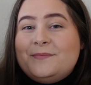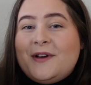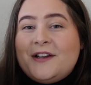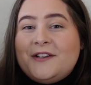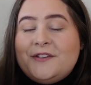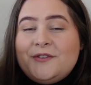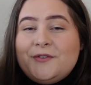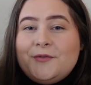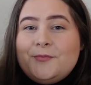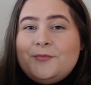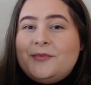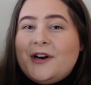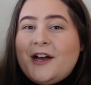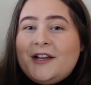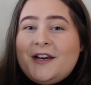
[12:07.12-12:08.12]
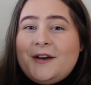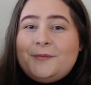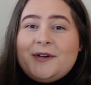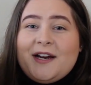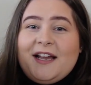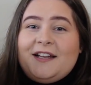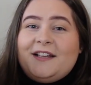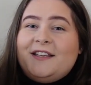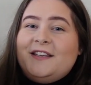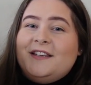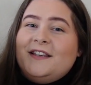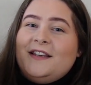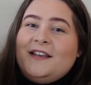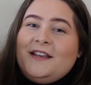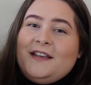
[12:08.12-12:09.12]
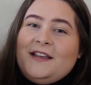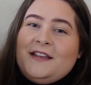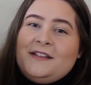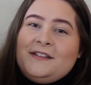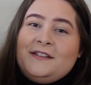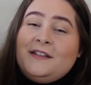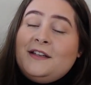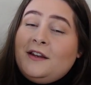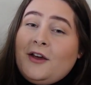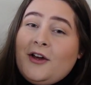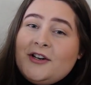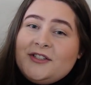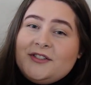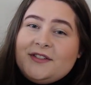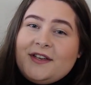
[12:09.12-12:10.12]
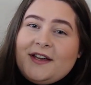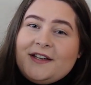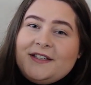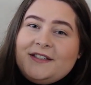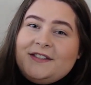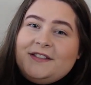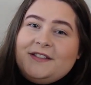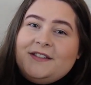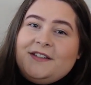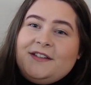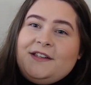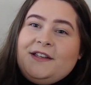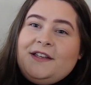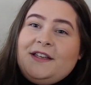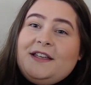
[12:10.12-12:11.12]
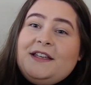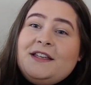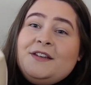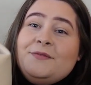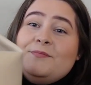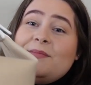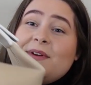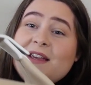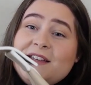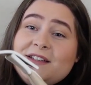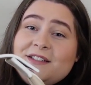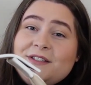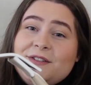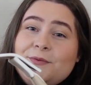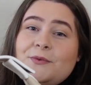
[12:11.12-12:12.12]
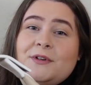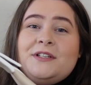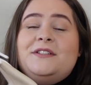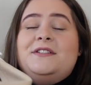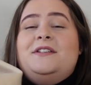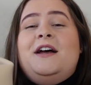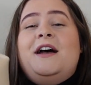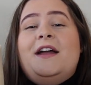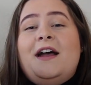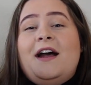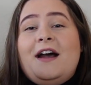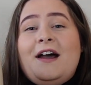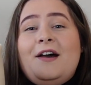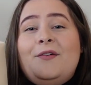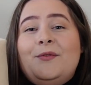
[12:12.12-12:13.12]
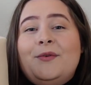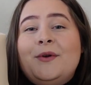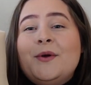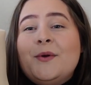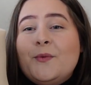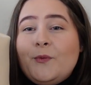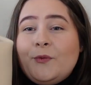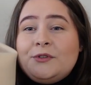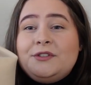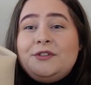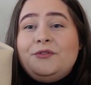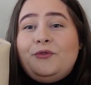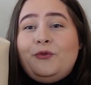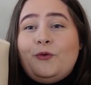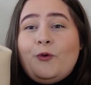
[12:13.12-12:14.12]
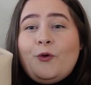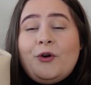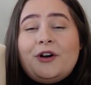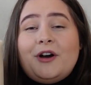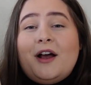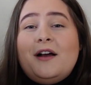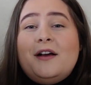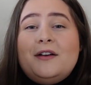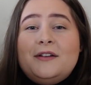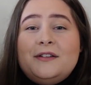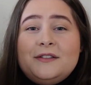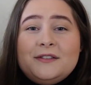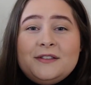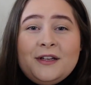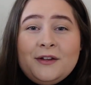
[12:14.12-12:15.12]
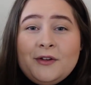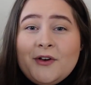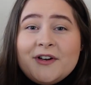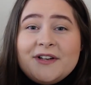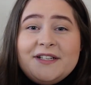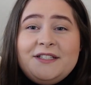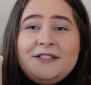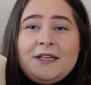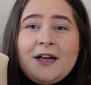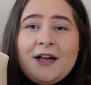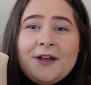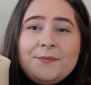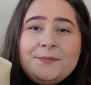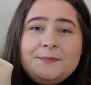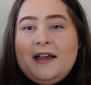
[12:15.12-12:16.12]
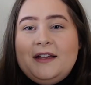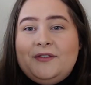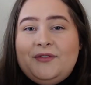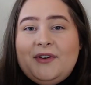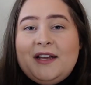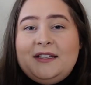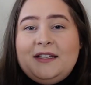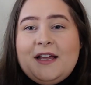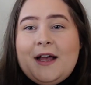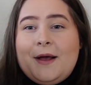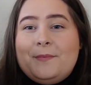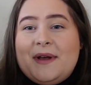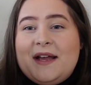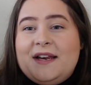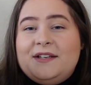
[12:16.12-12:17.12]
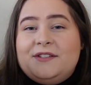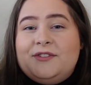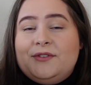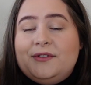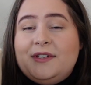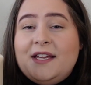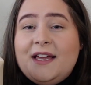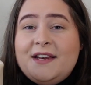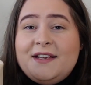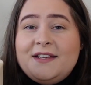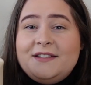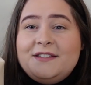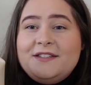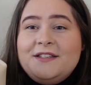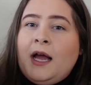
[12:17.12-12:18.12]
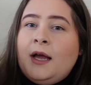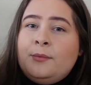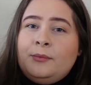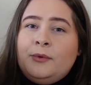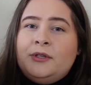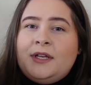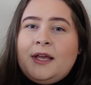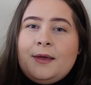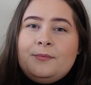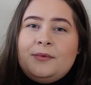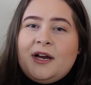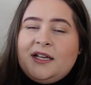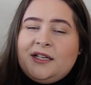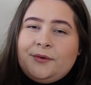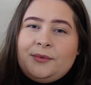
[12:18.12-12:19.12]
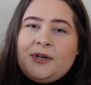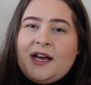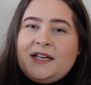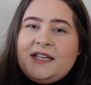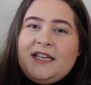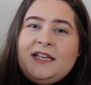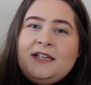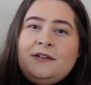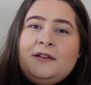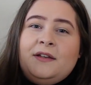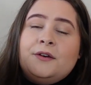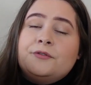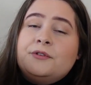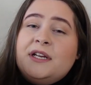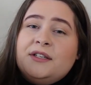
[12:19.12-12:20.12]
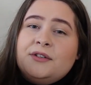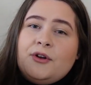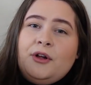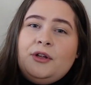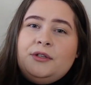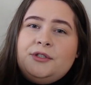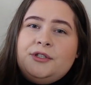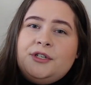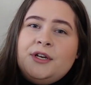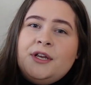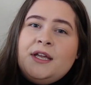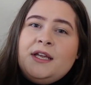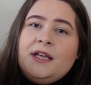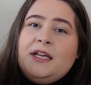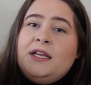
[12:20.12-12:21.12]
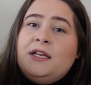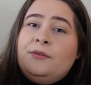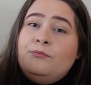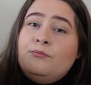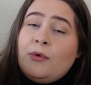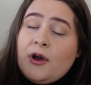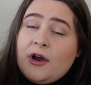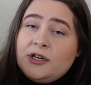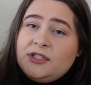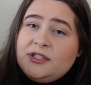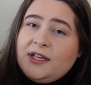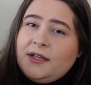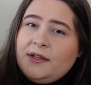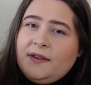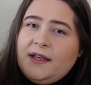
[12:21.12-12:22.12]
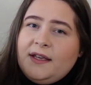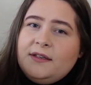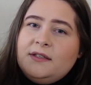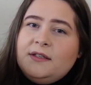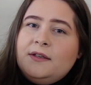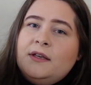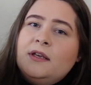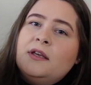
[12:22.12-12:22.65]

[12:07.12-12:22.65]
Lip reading: my new bric-a-brac in the large size in beige, which I have wanted for the longest time, and finally I managed to get it. I bought a bric-a-brac in the green color in March, I think,